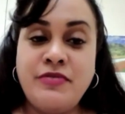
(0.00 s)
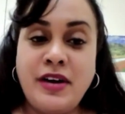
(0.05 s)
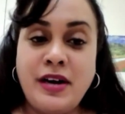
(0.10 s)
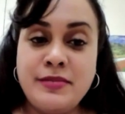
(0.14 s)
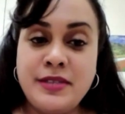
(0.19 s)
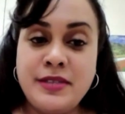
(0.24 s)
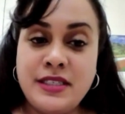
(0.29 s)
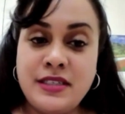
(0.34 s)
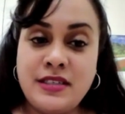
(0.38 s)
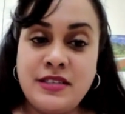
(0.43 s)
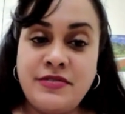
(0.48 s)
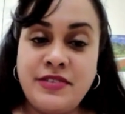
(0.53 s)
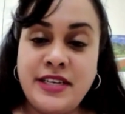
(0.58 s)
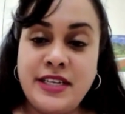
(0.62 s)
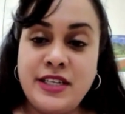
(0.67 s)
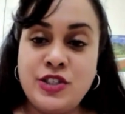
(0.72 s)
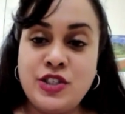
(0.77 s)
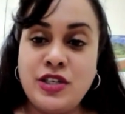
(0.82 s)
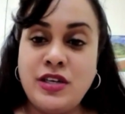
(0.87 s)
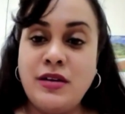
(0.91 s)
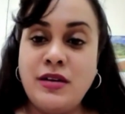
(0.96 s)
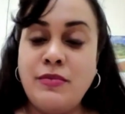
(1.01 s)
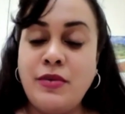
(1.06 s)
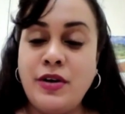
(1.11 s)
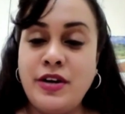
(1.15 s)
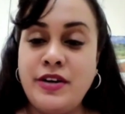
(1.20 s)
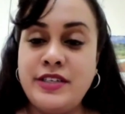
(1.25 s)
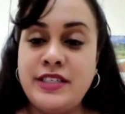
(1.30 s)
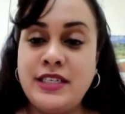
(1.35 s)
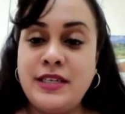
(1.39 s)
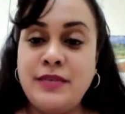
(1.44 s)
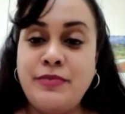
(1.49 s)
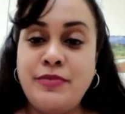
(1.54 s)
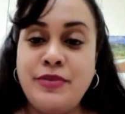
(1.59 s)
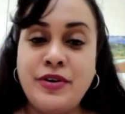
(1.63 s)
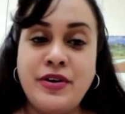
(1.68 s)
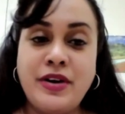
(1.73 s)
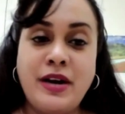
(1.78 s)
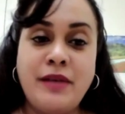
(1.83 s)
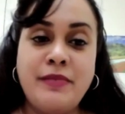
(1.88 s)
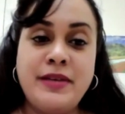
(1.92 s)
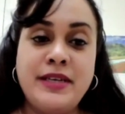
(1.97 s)
Farm Certification and Monitoring
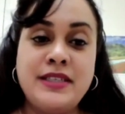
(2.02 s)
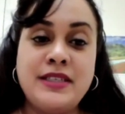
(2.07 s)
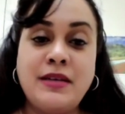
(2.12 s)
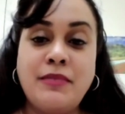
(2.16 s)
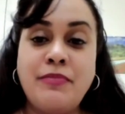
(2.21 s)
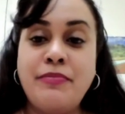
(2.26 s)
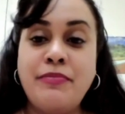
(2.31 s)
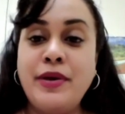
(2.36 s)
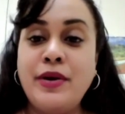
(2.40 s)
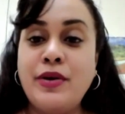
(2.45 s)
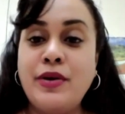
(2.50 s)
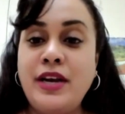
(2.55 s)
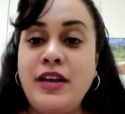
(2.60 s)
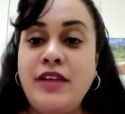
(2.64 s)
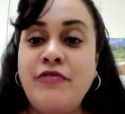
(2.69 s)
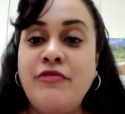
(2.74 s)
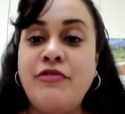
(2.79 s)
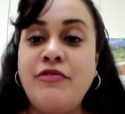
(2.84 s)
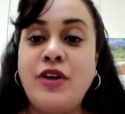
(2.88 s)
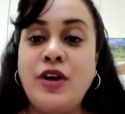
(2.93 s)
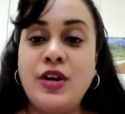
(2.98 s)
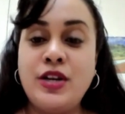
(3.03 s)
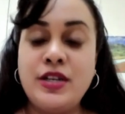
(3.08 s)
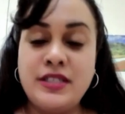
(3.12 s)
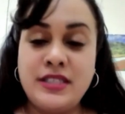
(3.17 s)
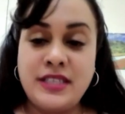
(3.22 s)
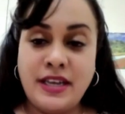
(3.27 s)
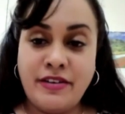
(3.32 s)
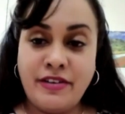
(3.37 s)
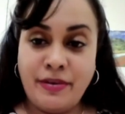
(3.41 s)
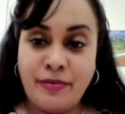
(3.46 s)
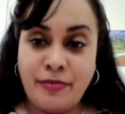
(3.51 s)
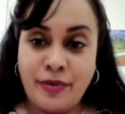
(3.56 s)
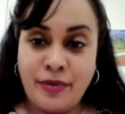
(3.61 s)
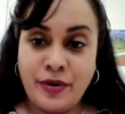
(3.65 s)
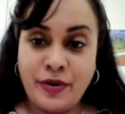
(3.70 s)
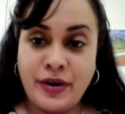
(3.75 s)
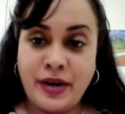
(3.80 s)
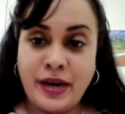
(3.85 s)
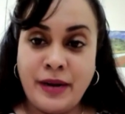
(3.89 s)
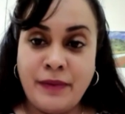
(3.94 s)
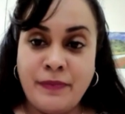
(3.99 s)
Program is a purely voluntary
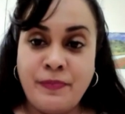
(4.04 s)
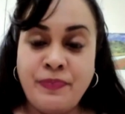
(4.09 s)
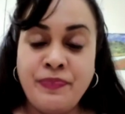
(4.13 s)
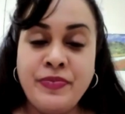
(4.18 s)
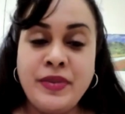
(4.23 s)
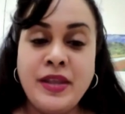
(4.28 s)
program.